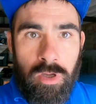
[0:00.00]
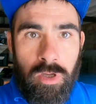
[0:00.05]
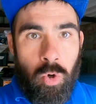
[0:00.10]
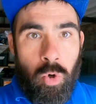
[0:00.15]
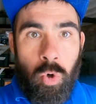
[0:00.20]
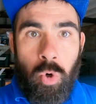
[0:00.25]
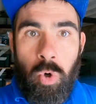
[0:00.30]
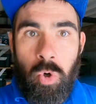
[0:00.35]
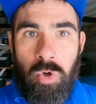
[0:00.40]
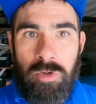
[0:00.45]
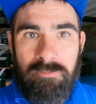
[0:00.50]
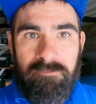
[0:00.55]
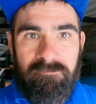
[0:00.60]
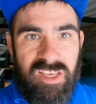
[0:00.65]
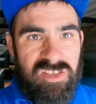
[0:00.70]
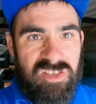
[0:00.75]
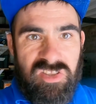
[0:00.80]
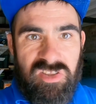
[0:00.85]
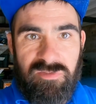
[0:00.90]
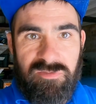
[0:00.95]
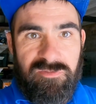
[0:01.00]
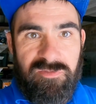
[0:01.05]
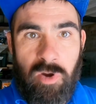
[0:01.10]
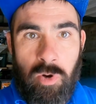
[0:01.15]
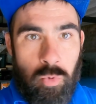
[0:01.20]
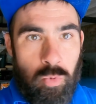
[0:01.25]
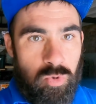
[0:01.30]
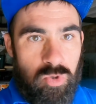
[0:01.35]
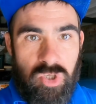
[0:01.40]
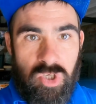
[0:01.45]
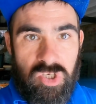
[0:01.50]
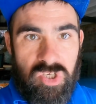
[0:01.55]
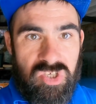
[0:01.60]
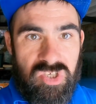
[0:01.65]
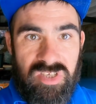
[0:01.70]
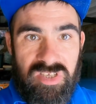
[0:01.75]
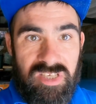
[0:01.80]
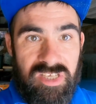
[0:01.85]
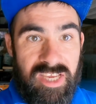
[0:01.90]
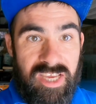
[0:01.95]
Or is the fault
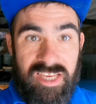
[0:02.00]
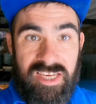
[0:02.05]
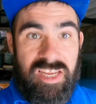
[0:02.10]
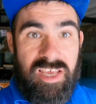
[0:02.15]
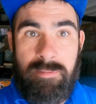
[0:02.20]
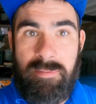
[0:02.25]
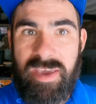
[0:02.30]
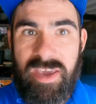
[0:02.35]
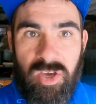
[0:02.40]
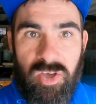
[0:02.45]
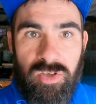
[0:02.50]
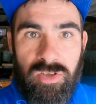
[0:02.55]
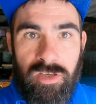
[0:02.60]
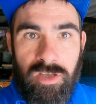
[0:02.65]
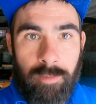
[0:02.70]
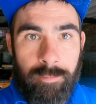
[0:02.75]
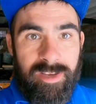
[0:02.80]
just intermittent?